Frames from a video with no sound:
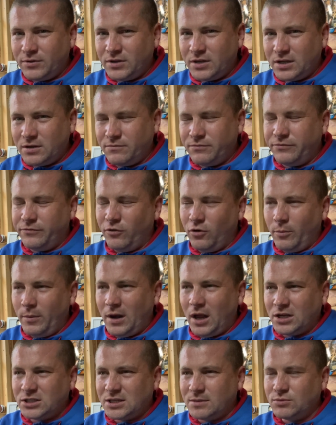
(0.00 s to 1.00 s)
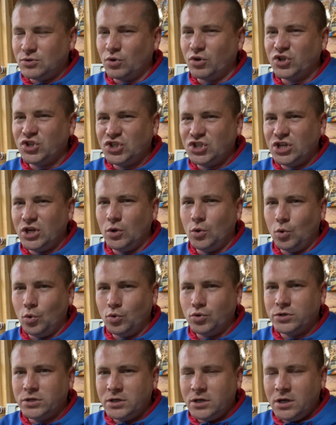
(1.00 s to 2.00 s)
forming like some sort of
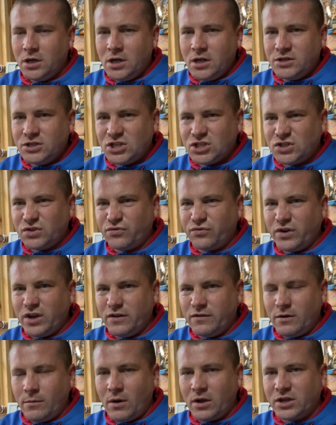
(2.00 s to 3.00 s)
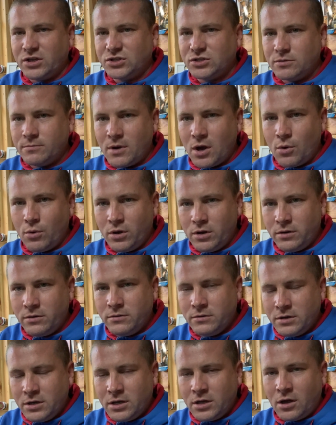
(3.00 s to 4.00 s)
shield, just the three of them, like a Samoan
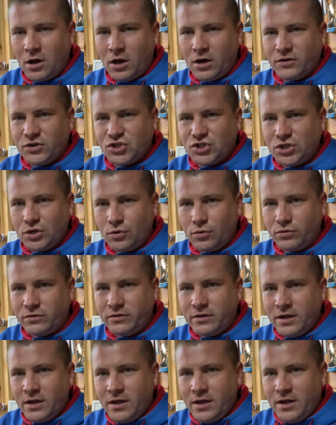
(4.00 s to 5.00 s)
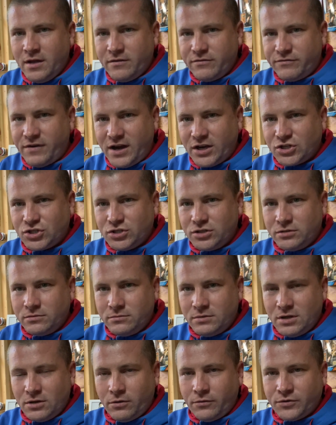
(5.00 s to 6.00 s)
kind of shield faction
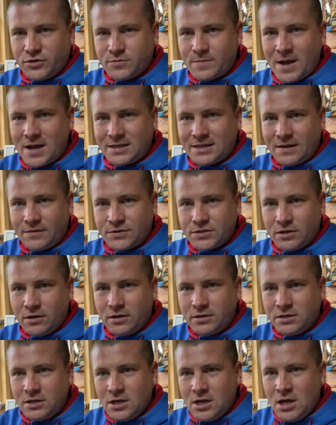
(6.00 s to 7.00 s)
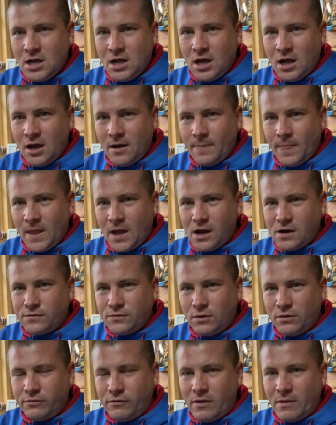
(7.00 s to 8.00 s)
on the SmackDown side. Overall,
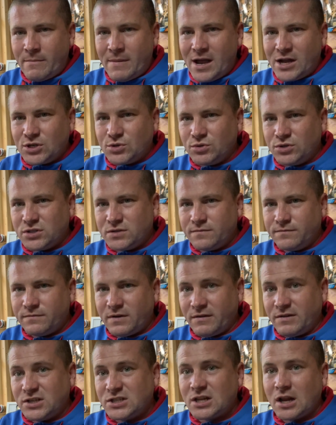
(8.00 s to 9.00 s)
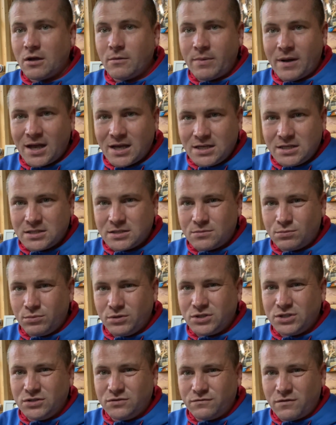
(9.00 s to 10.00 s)
I thought the match was very slow-paced,
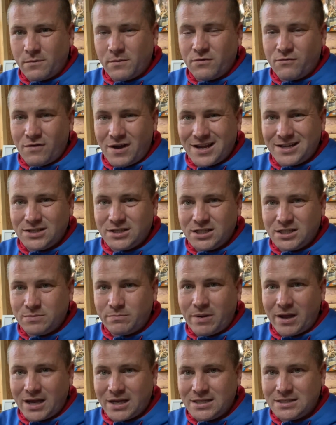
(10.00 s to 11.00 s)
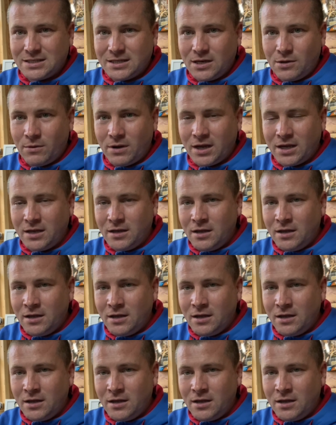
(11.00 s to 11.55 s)
which is Roman Reigns' pace anyway.